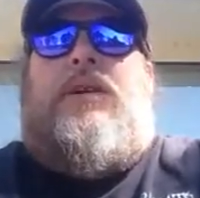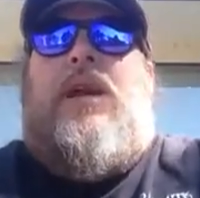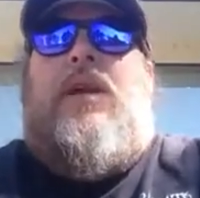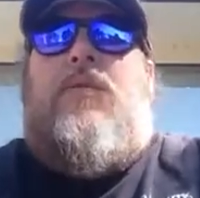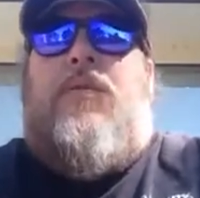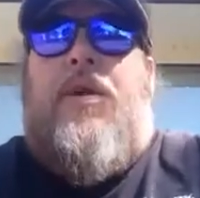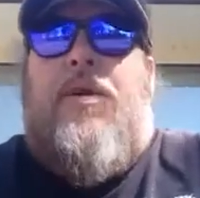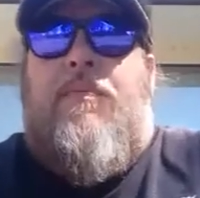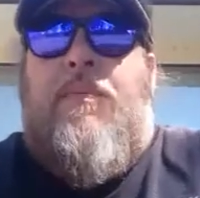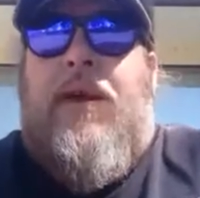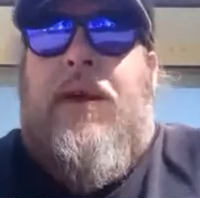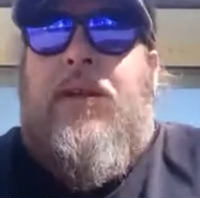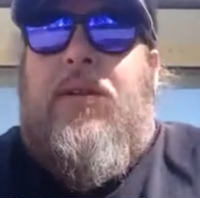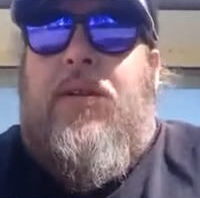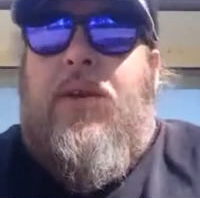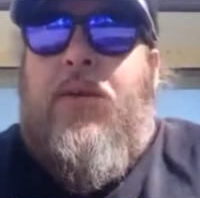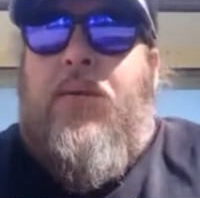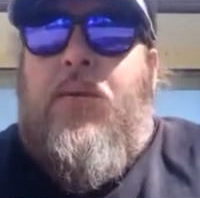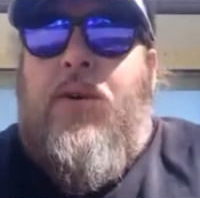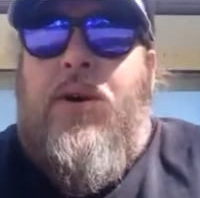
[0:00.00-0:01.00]
And what meat
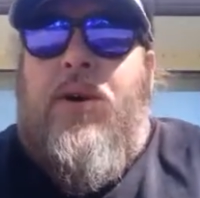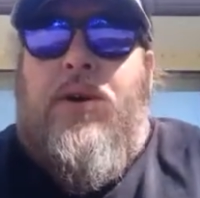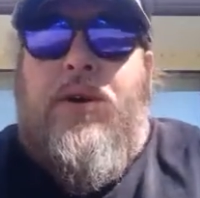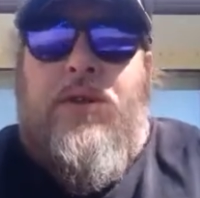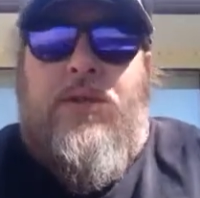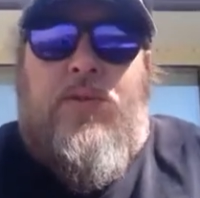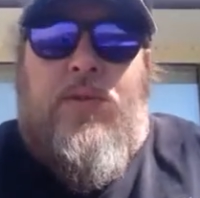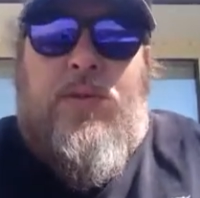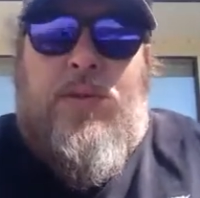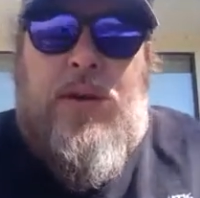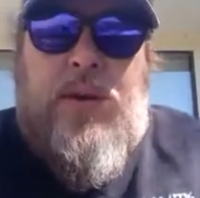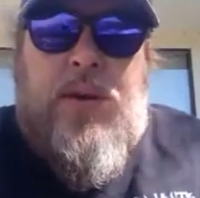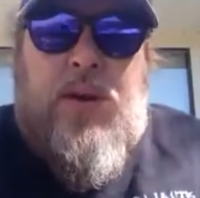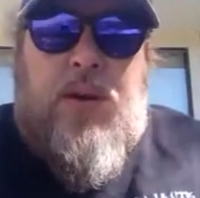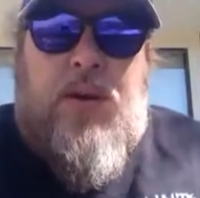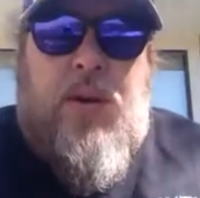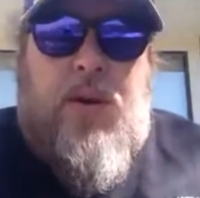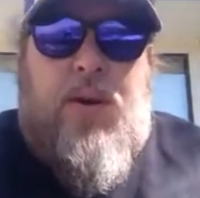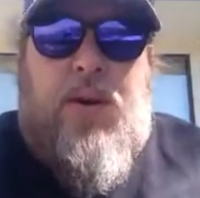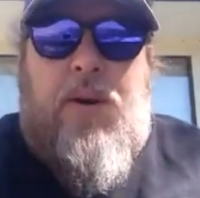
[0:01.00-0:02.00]
there was in the
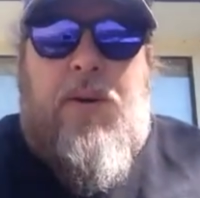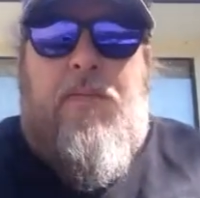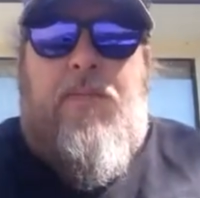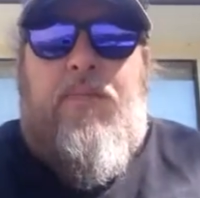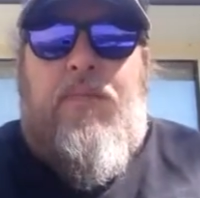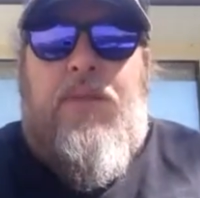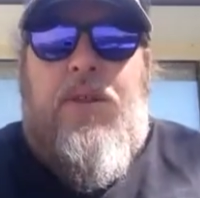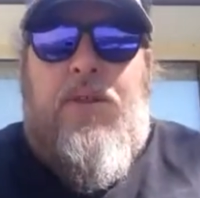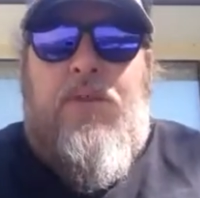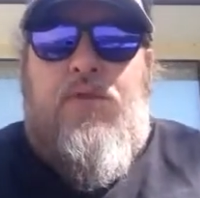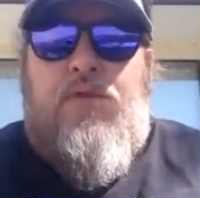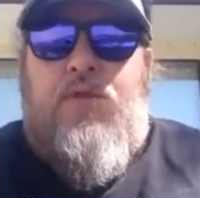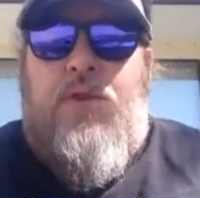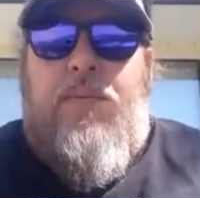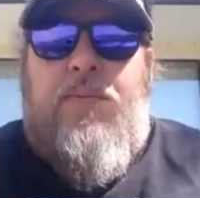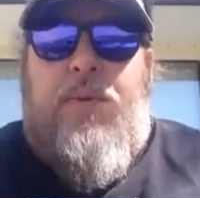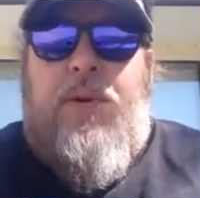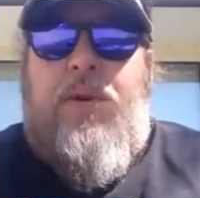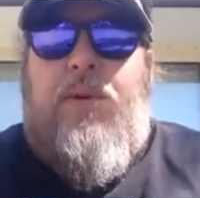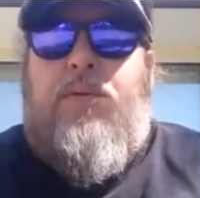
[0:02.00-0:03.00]
cart,
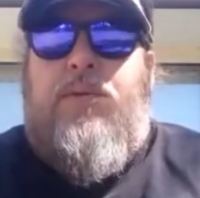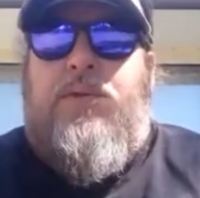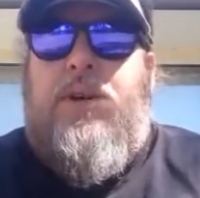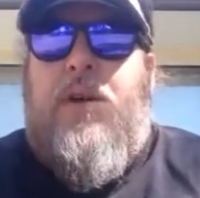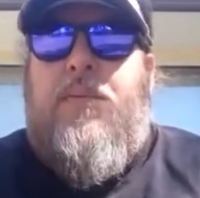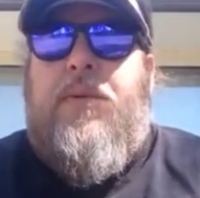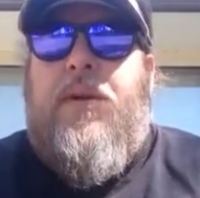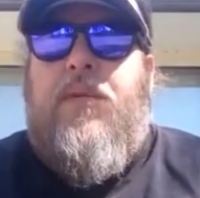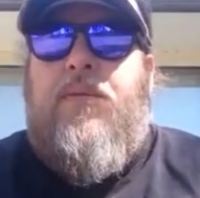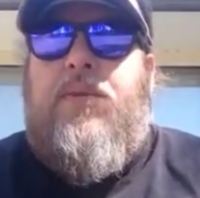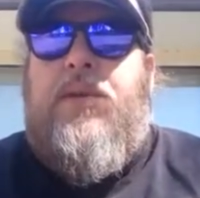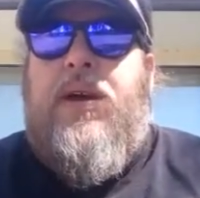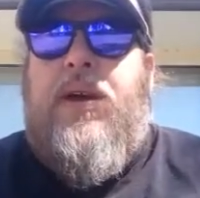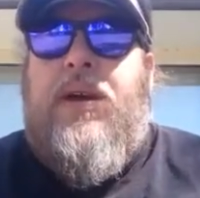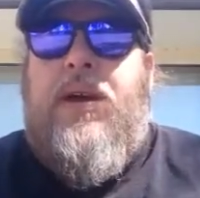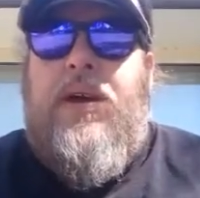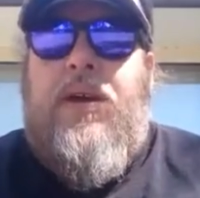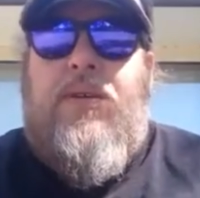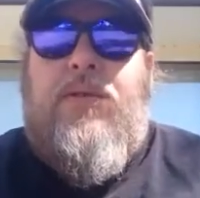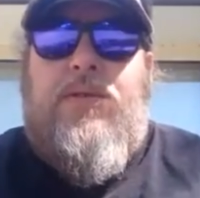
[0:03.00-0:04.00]
dripping on top of
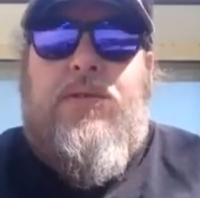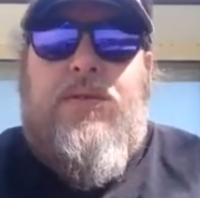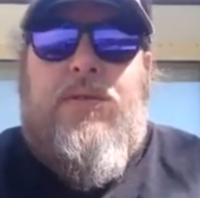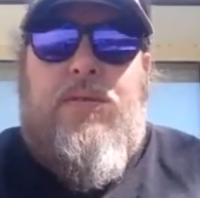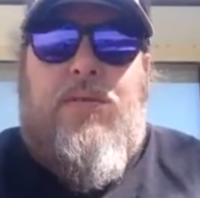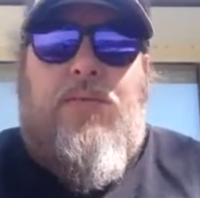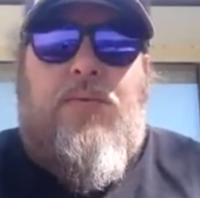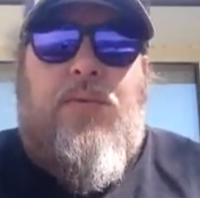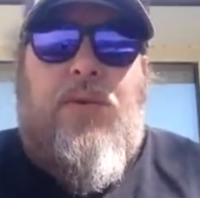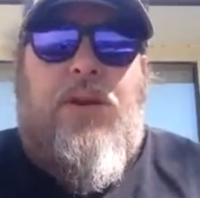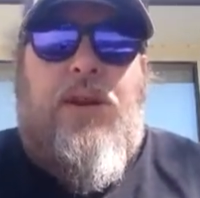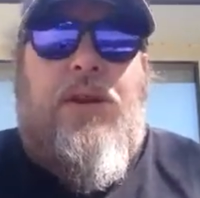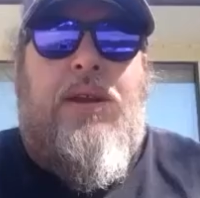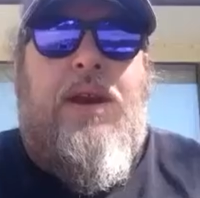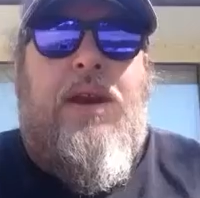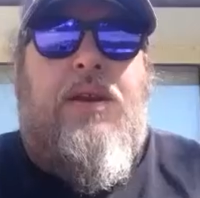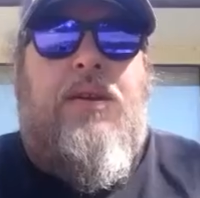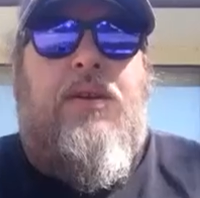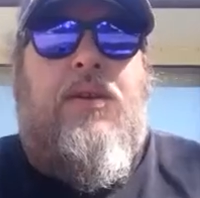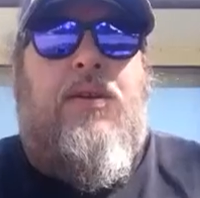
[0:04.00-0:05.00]
everything else, running
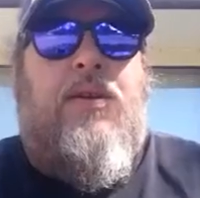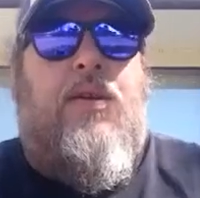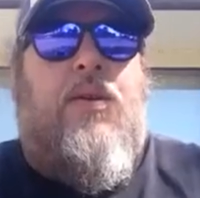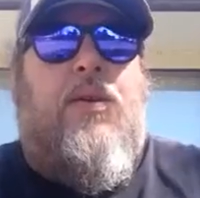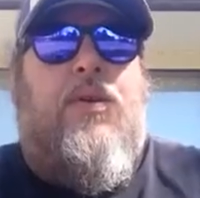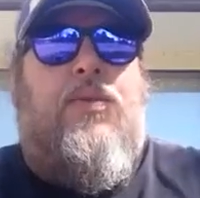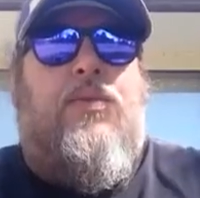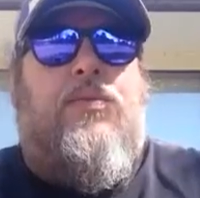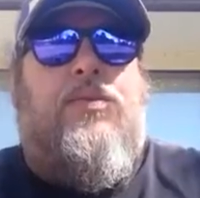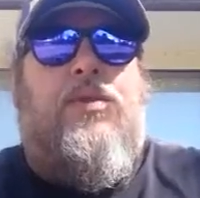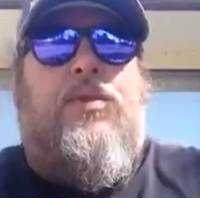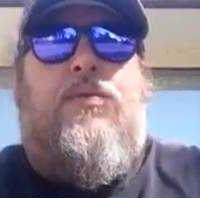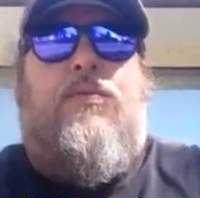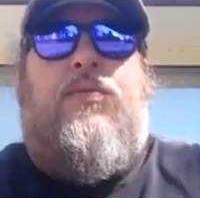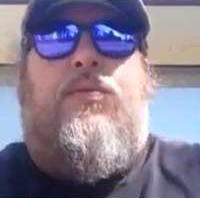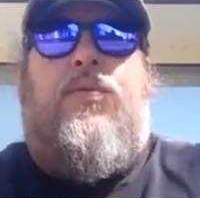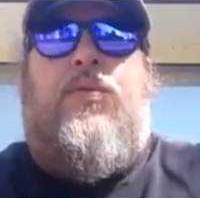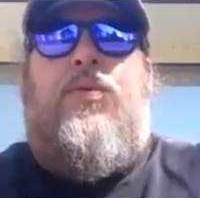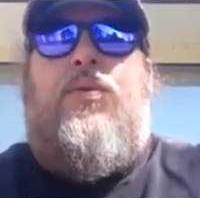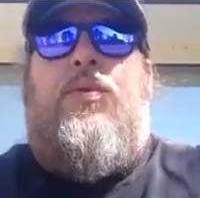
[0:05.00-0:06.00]
down the cart onto the
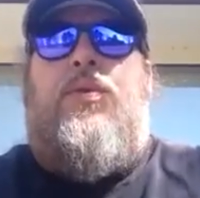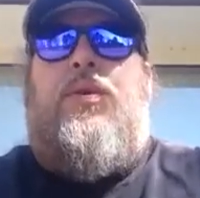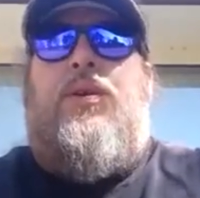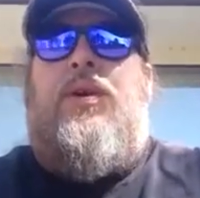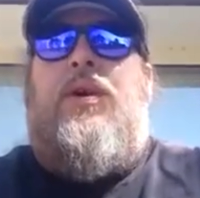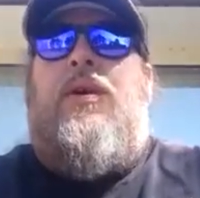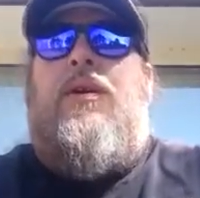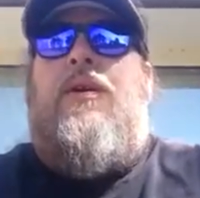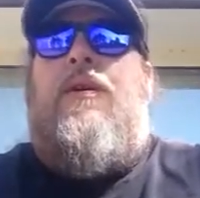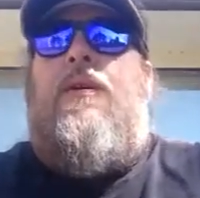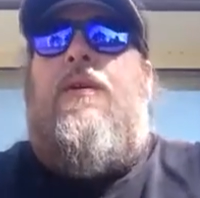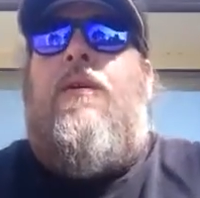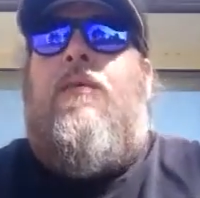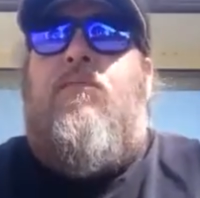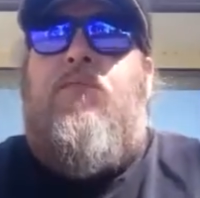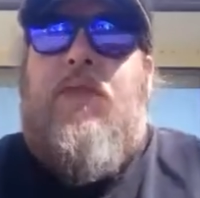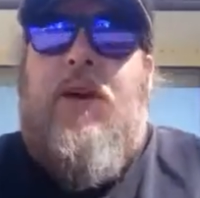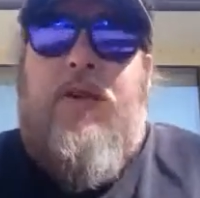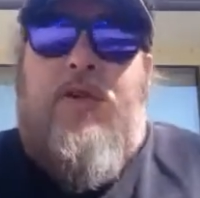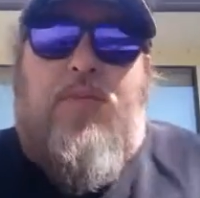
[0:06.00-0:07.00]
floor.
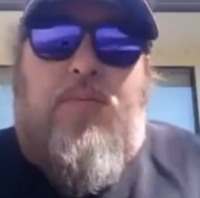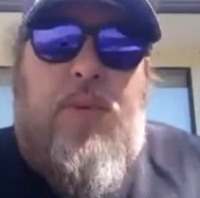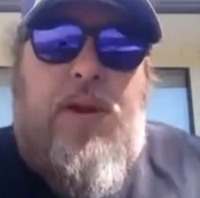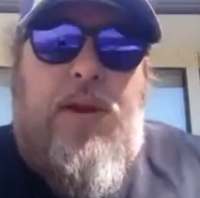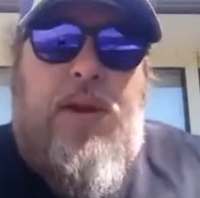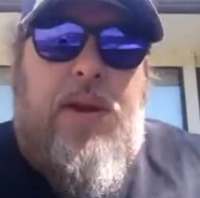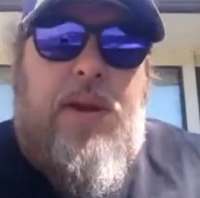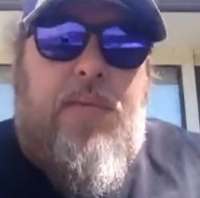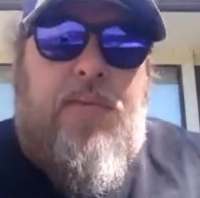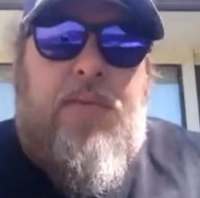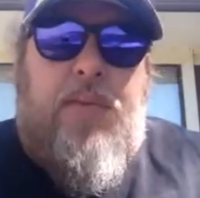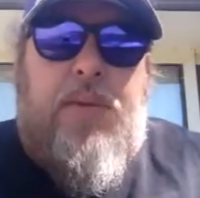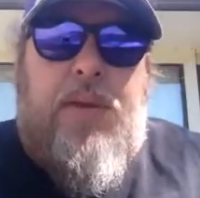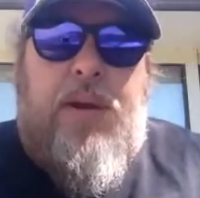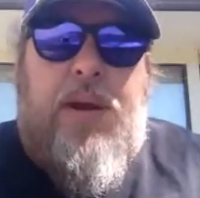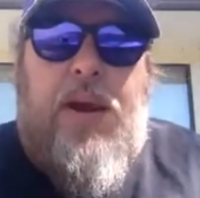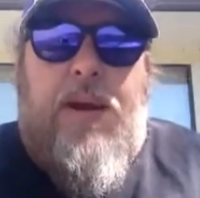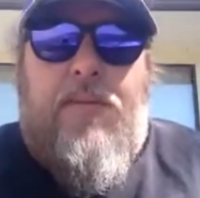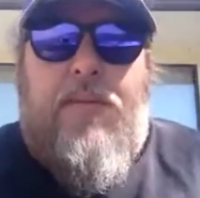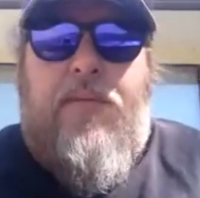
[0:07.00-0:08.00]
That's been there from the
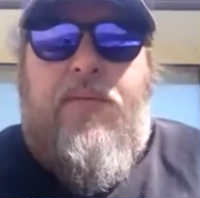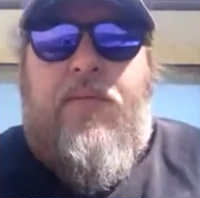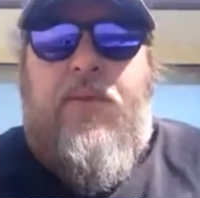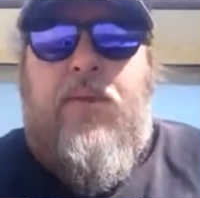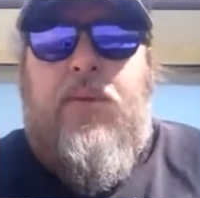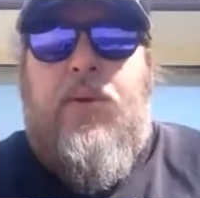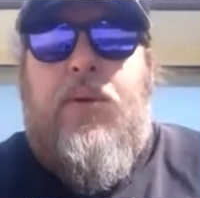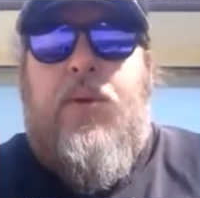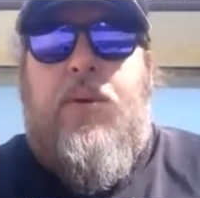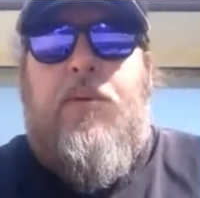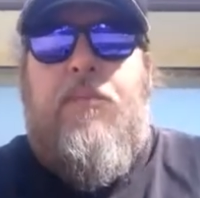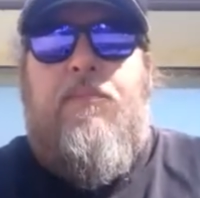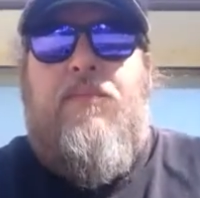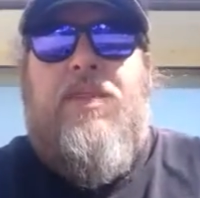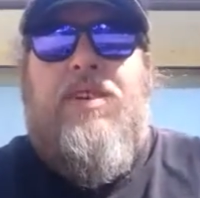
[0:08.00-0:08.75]
night before,